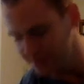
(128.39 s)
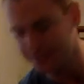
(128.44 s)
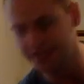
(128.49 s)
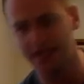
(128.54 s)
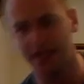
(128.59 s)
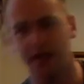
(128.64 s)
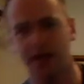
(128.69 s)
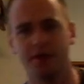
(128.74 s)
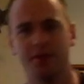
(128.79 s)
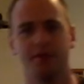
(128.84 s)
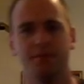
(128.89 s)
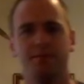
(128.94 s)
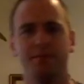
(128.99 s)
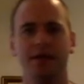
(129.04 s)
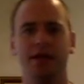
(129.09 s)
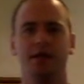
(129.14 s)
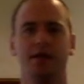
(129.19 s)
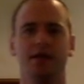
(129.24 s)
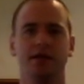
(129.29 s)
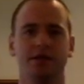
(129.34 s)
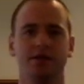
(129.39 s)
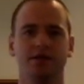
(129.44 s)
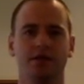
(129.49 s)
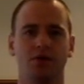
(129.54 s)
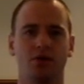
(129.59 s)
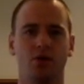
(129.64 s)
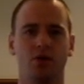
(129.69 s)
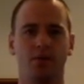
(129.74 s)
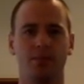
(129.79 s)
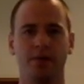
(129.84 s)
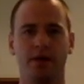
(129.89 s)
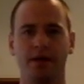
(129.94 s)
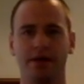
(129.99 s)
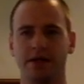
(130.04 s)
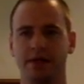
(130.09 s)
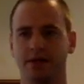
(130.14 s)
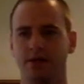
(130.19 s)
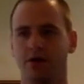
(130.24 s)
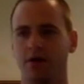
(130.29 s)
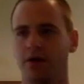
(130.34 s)
and how the beat is
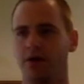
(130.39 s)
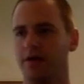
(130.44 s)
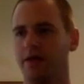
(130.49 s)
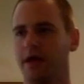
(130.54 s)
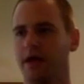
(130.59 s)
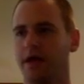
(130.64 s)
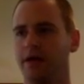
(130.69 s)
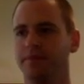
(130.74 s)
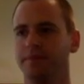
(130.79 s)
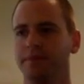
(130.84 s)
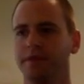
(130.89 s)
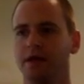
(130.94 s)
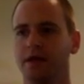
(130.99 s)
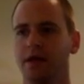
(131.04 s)
incorporated into all that.